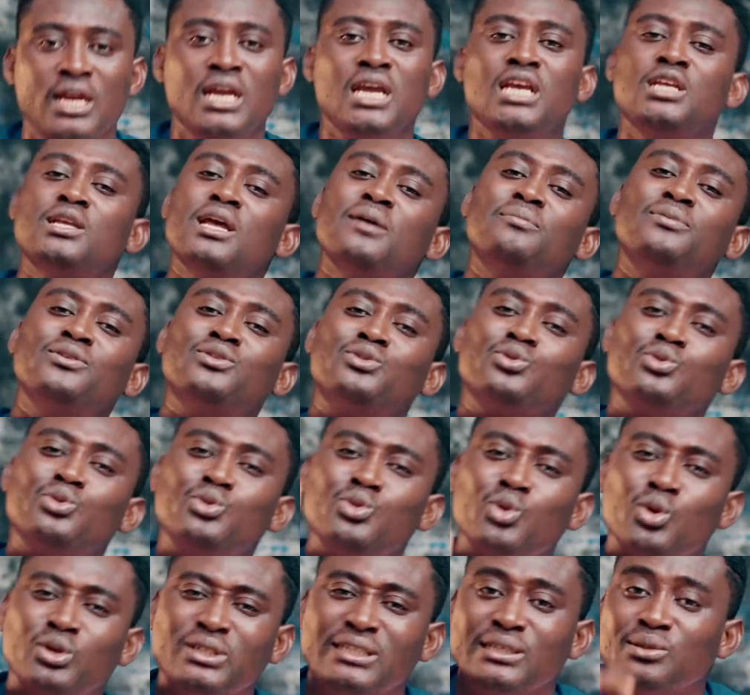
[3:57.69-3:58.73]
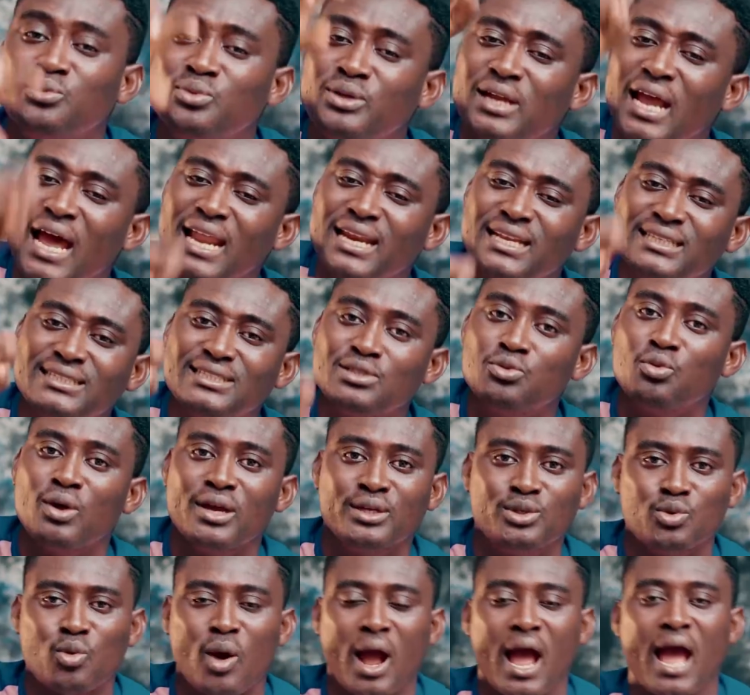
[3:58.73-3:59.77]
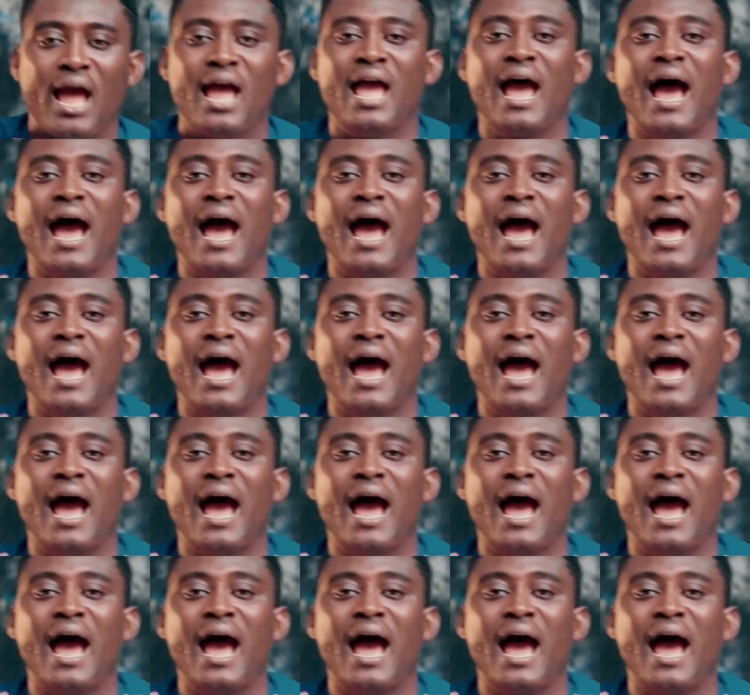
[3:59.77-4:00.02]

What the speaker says: It's helping to know the reality where you are